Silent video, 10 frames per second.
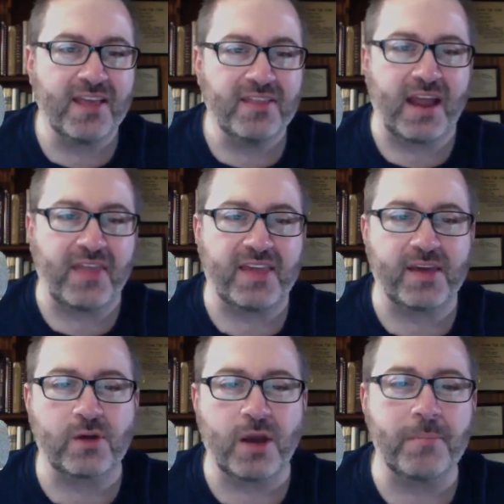That I think
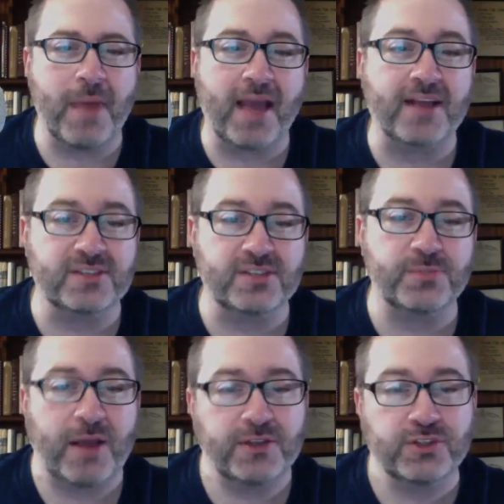he'll come back as a
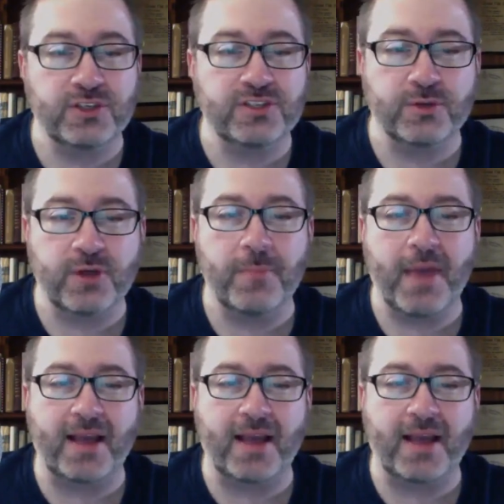specialist. He'll come back